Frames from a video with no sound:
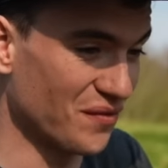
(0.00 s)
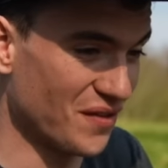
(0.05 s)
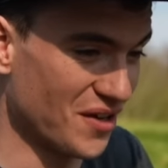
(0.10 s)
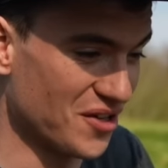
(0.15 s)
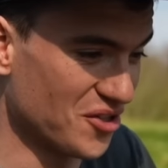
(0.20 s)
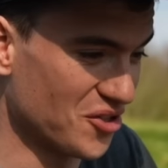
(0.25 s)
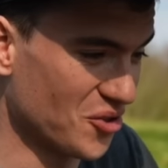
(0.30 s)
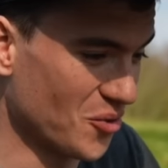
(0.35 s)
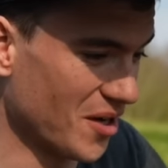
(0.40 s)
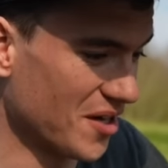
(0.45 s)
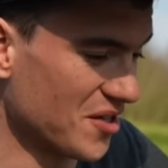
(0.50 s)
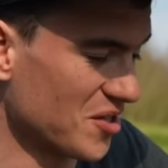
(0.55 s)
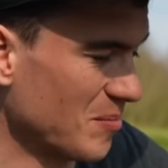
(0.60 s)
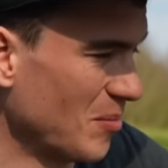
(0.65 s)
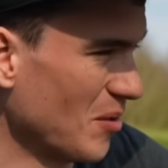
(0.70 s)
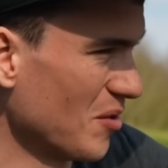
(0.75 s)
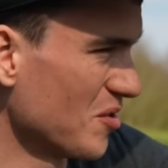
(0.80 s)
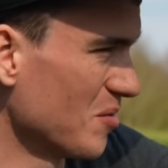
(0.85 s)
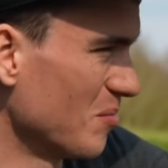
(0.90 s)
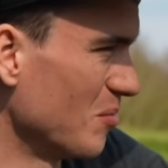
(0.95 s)
a fish as quick as
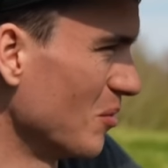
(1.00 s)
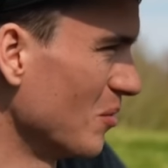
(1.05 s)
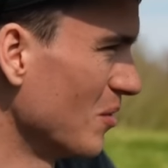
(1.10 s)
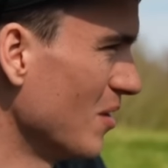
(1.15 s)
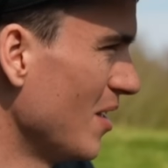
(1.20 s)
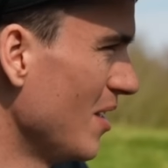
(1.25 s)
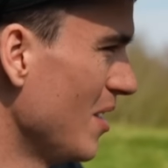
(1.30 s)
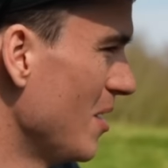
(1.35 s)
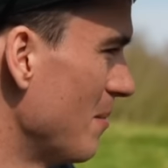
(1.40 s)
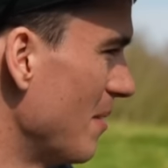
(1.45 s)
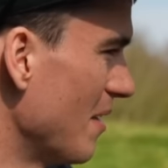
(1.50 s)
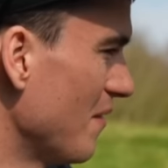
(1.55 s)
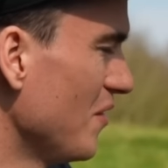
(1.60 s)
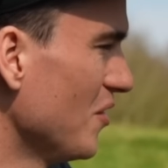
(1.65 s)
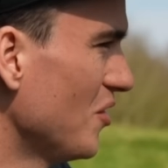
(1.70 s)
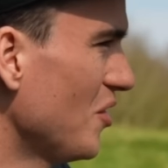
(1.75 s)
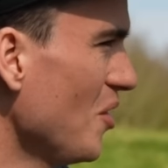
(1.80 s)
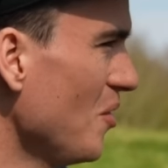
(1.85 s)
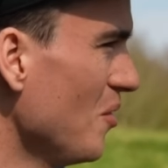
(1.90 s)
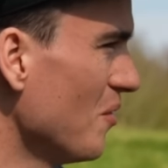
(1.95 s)
possible. But if you
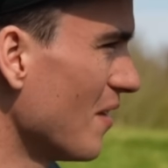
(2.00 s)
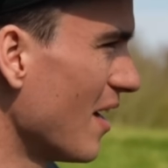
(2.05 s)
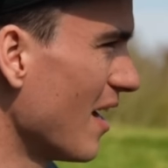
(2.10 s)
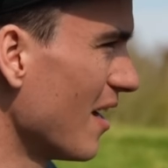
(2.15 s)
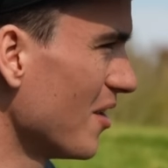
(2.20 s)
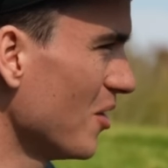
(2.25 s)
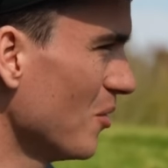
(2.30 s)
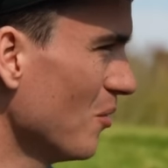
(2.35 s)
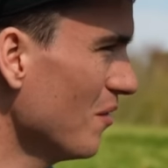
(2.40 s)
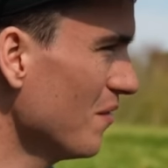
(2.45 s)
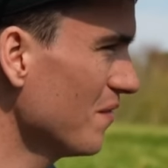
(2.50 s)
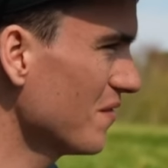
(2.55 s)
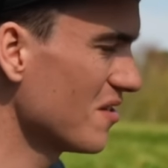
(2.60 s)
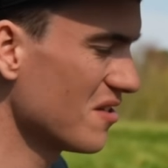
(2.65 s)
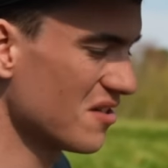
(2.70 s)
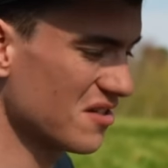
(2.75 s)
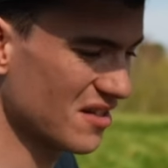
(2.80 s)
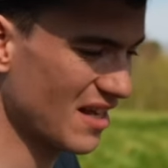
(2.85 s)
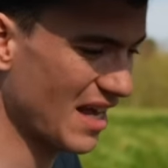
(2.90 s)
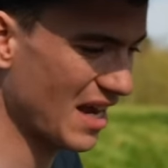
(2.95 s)
do that, you
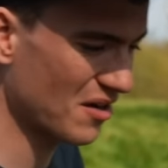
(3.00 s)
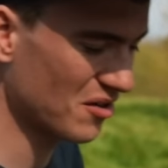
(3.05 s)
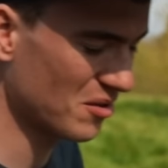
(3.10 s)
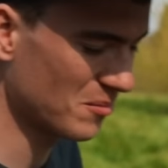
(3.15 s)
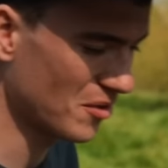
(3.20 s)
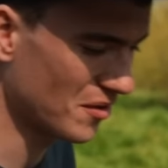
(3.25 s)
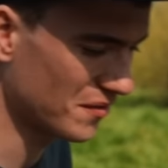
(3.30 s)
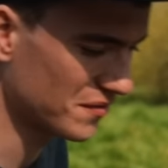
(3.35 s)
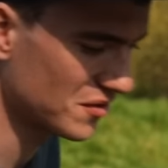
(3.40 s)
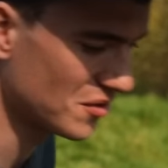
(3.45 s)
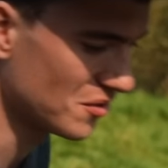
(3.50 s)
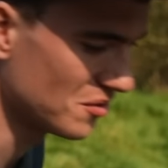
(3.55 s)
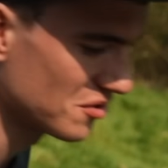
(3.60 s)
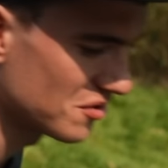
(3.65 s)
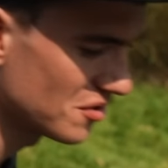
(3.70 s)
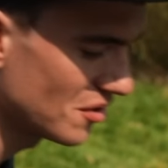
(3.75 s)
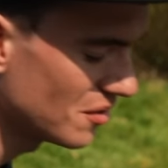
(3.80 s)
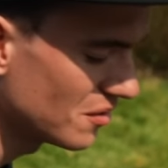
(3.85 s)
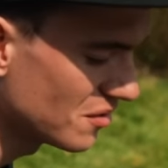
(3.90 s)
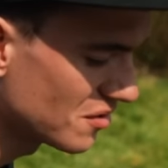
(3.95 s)
often scare them off too
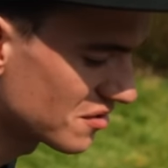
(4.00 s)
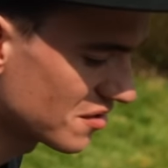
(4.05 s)
soon.